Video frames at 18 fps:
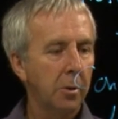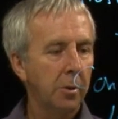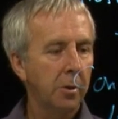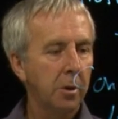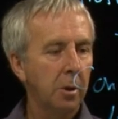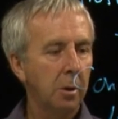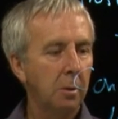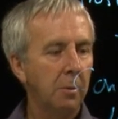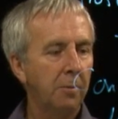
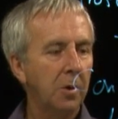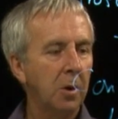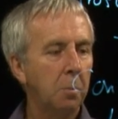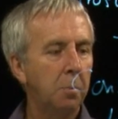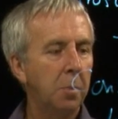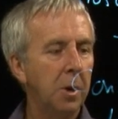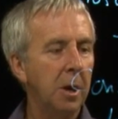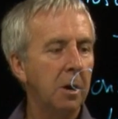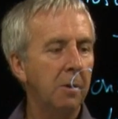So if there's
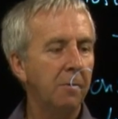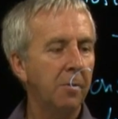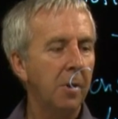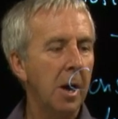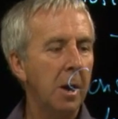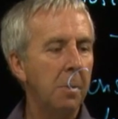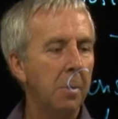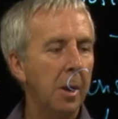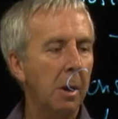B of
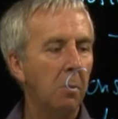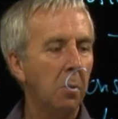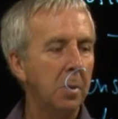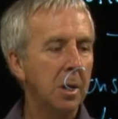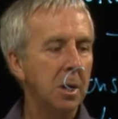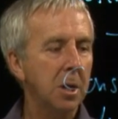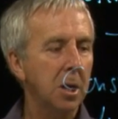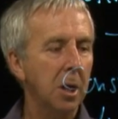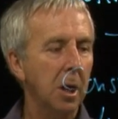them, that will
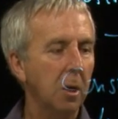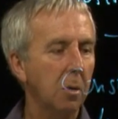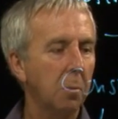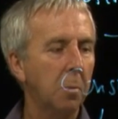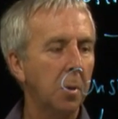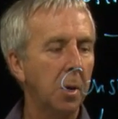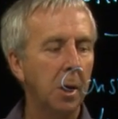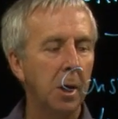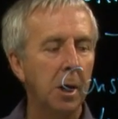be
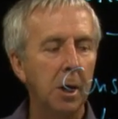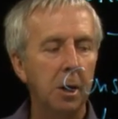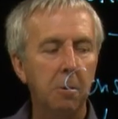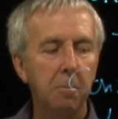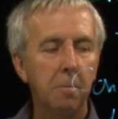6B.